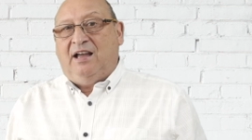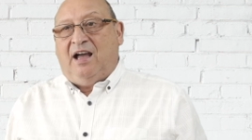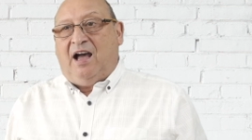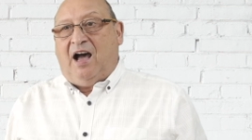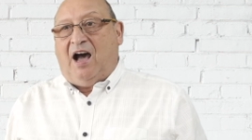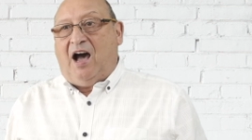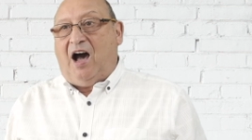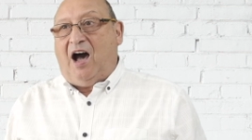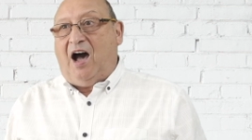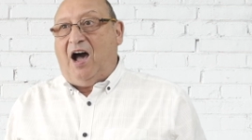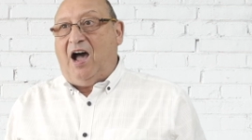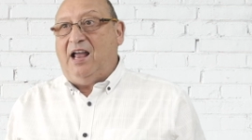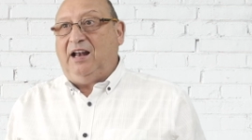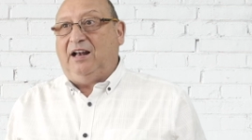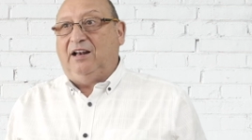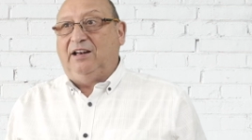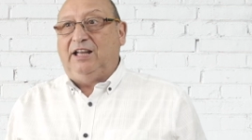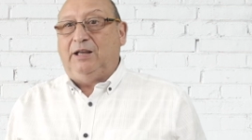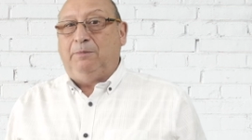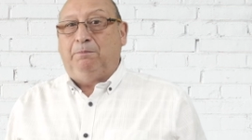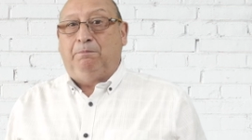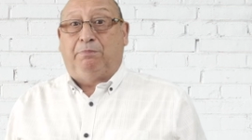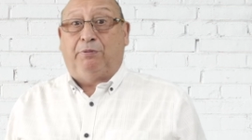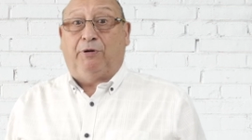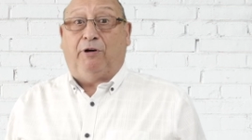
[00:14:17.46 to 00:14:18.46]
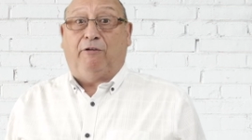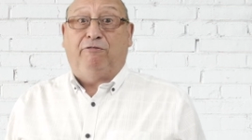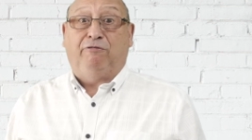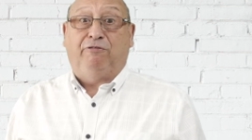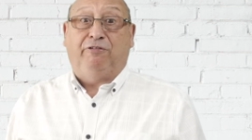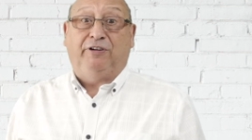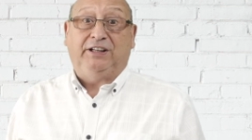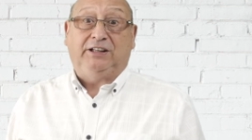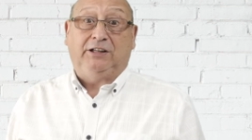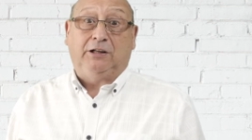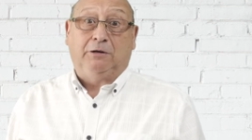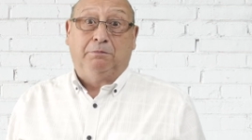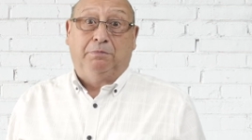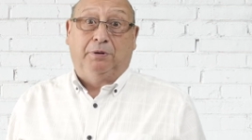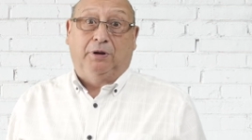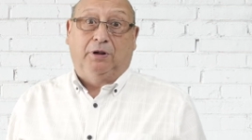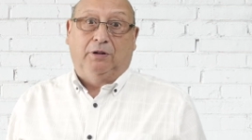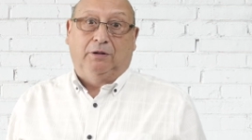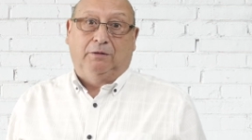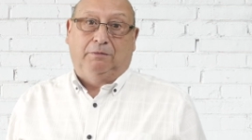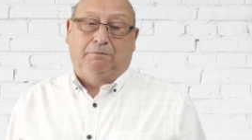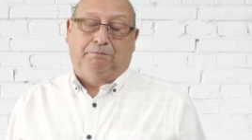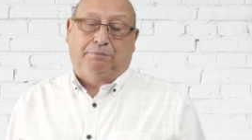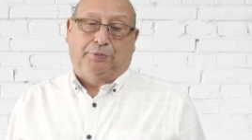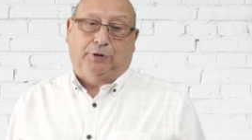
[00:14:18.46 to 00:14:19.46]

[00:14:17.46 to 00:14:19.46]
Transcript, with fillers: highly profitable